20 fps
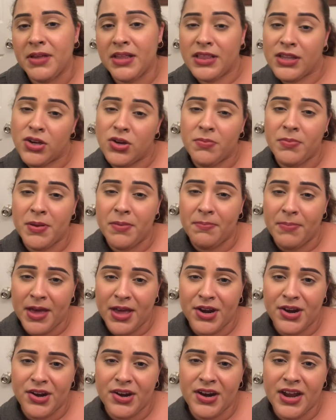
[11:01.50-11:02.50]
a little bit
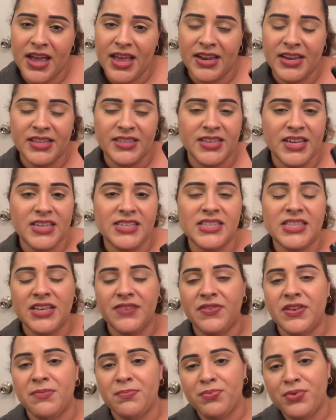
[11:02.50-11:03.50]
better, and it does leave
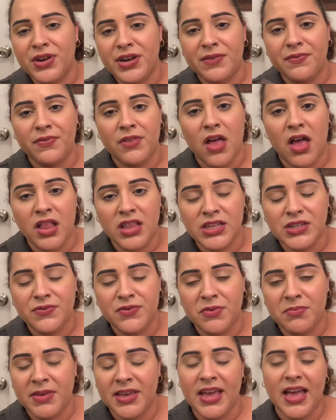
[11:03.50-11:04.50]
it pretty flawless for me.